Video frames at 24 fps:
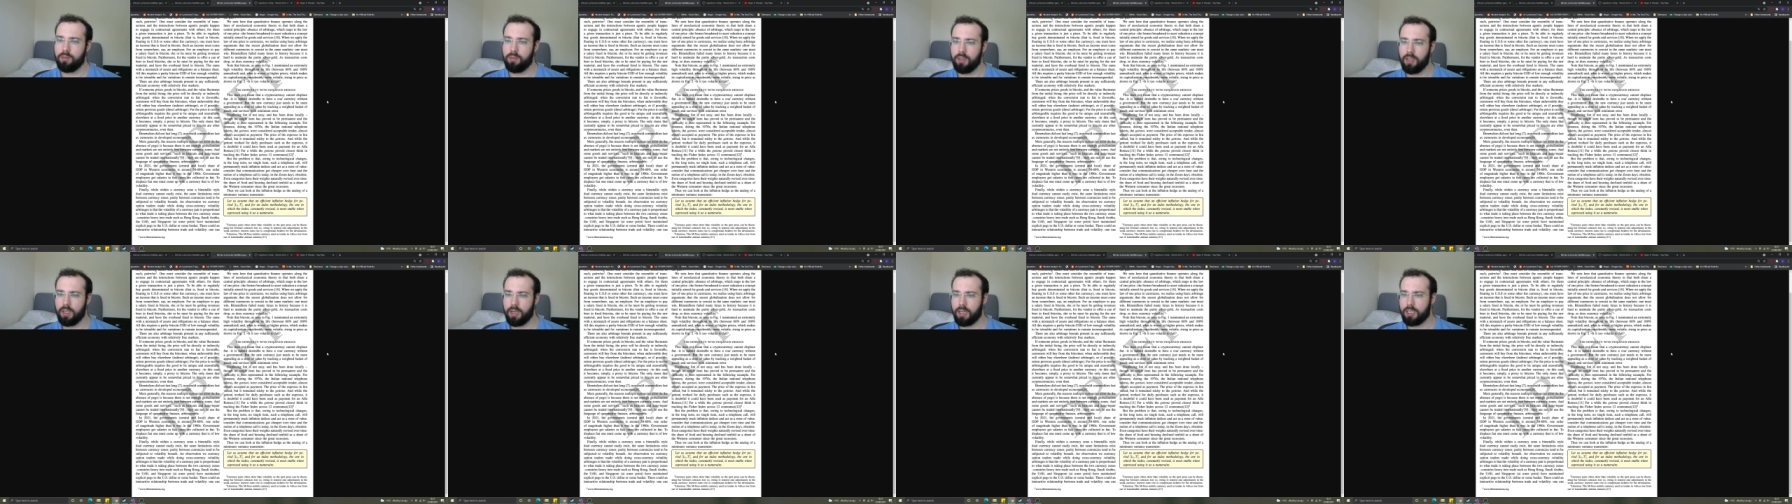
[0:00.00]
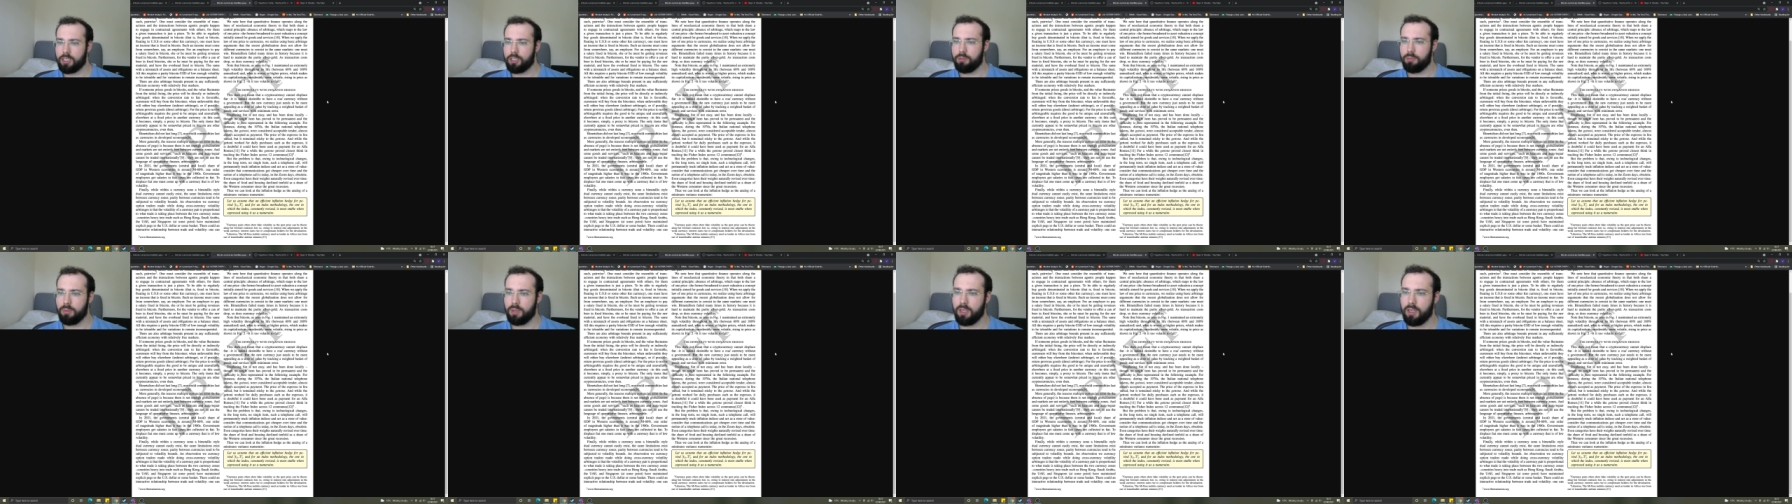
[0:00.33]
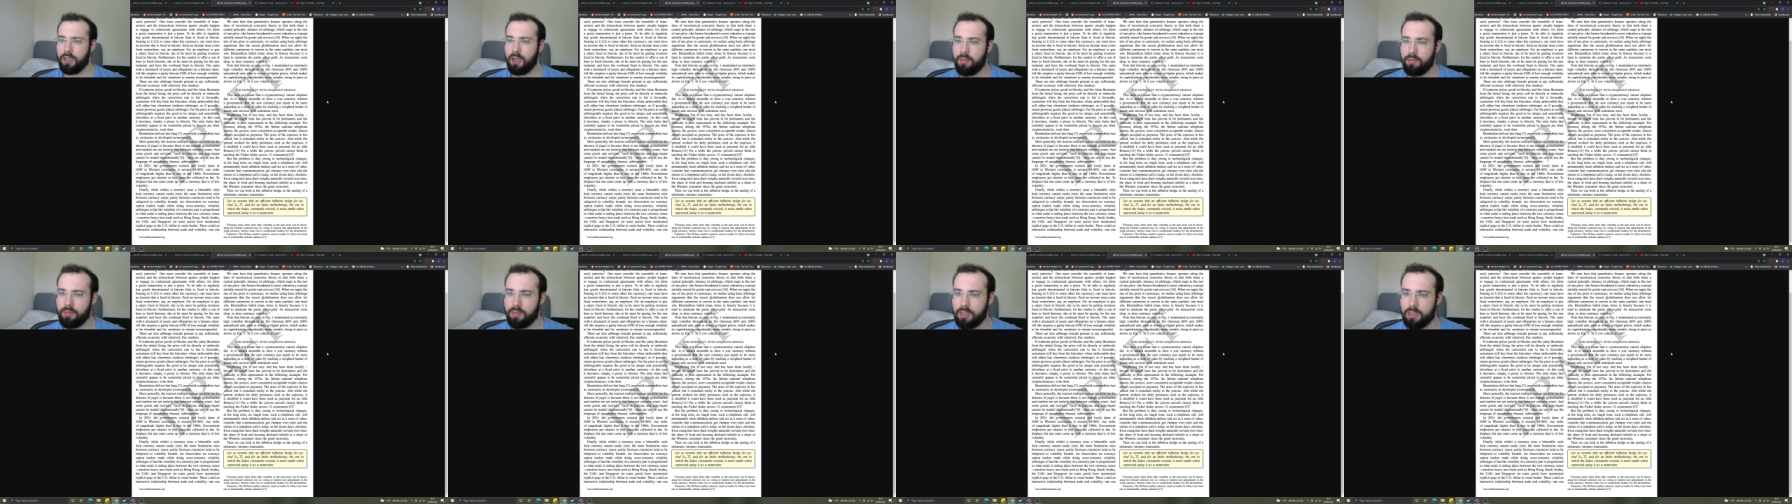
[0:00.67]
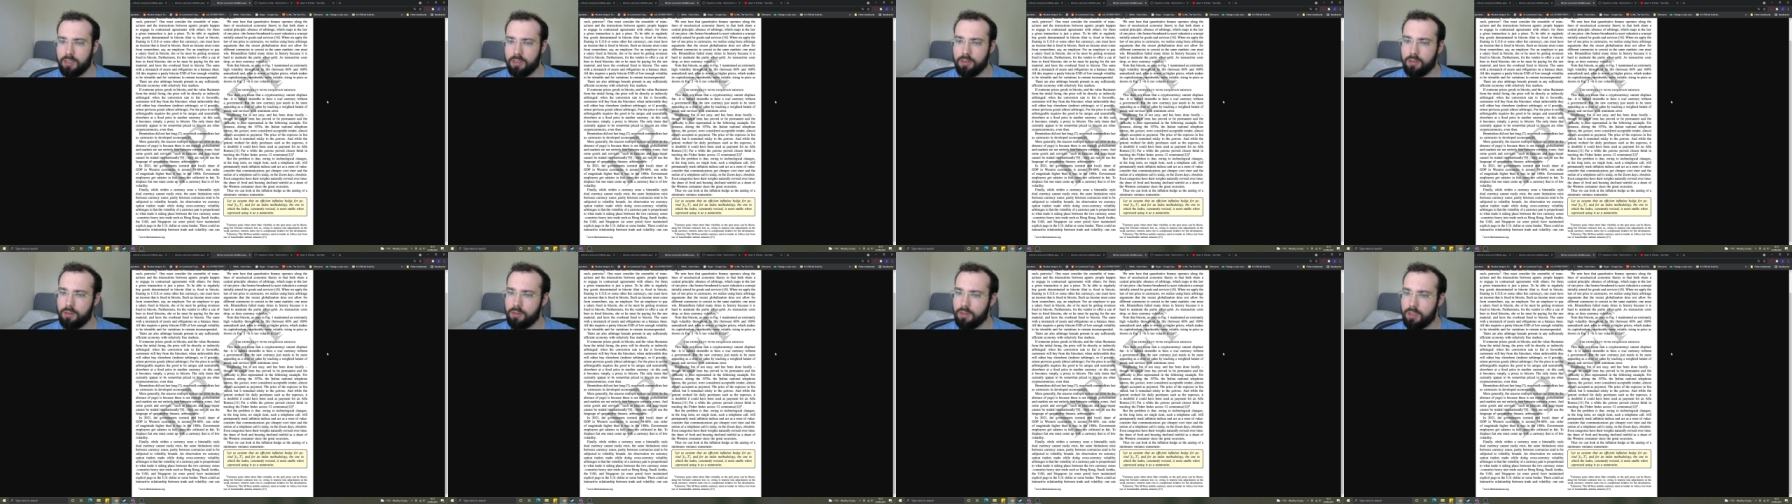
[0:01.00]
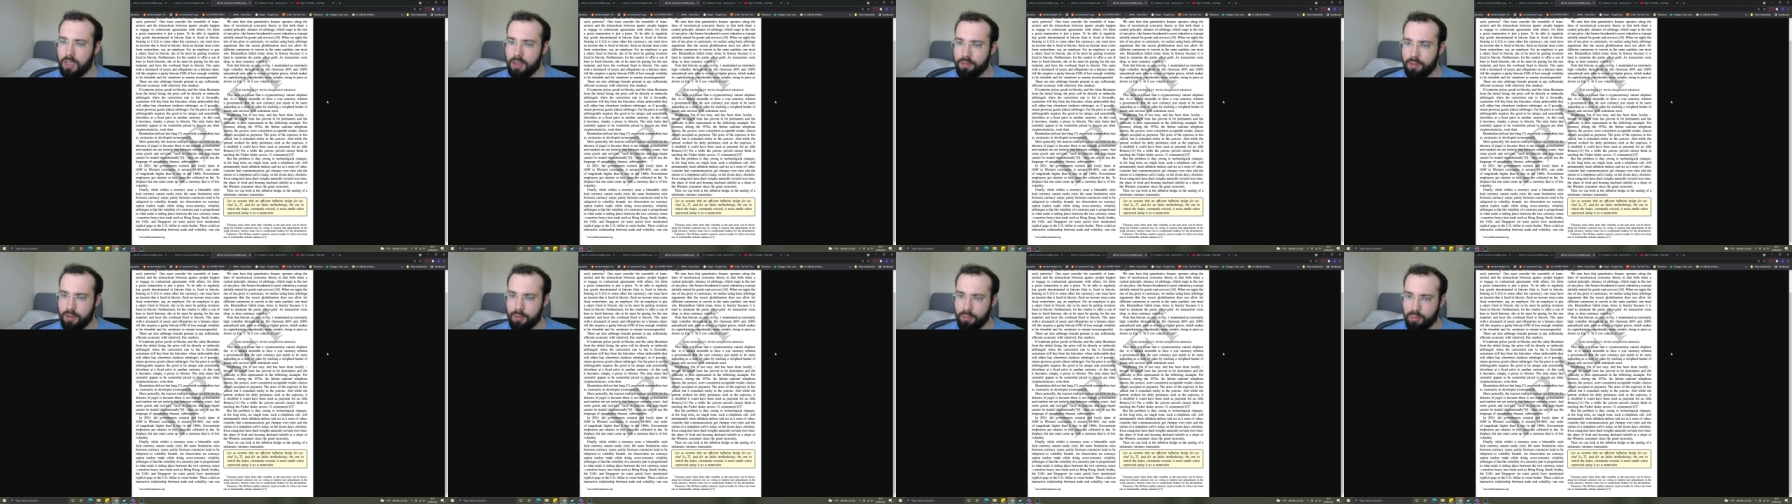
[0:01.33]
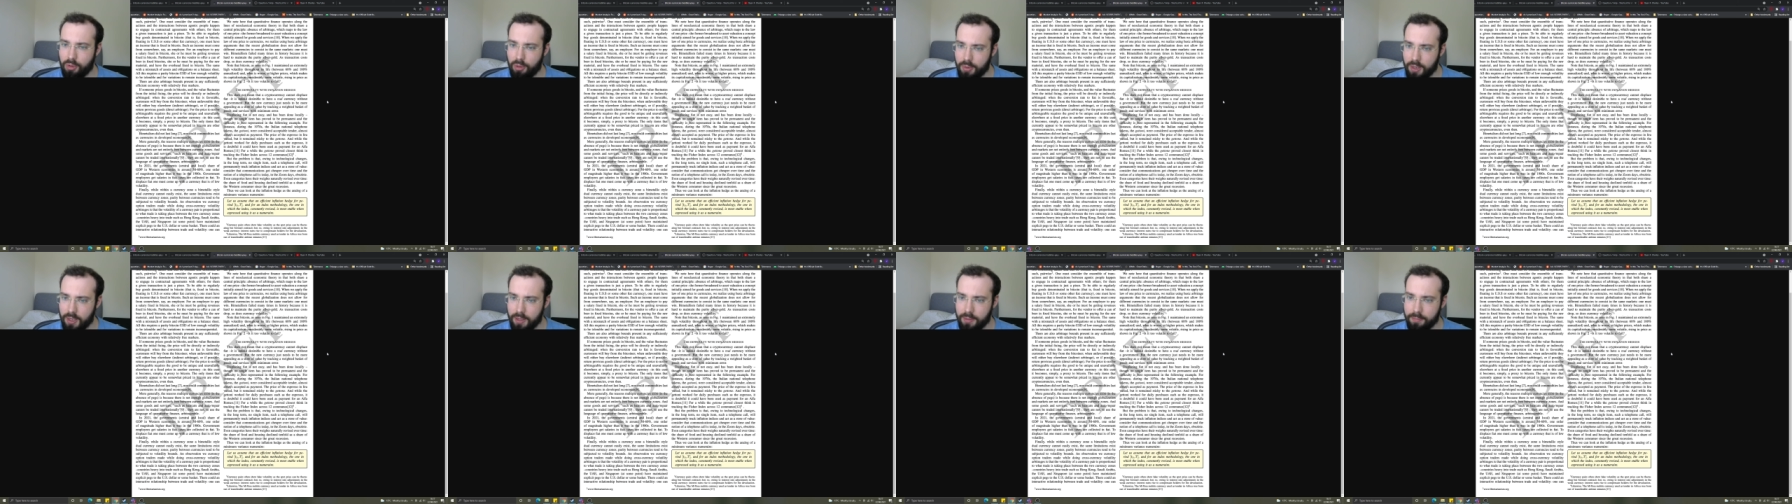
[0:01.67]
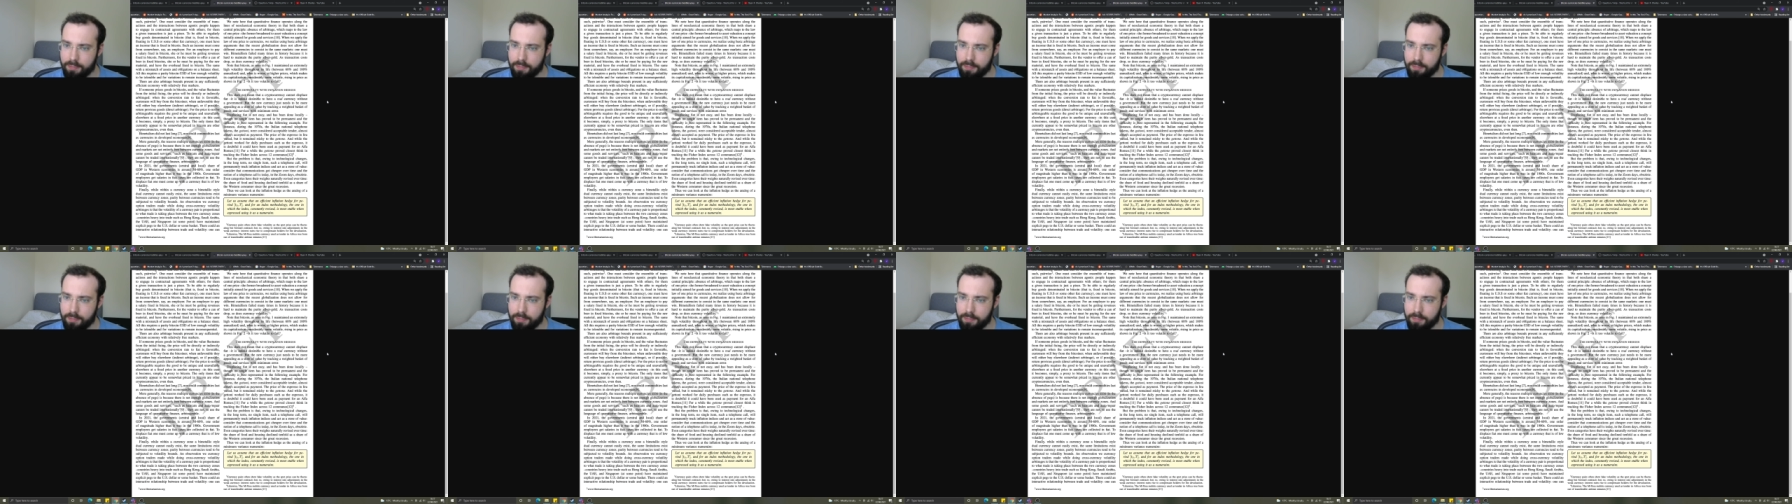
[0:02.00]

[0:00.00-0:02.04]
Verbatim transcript: They'd actually be having to save it properly.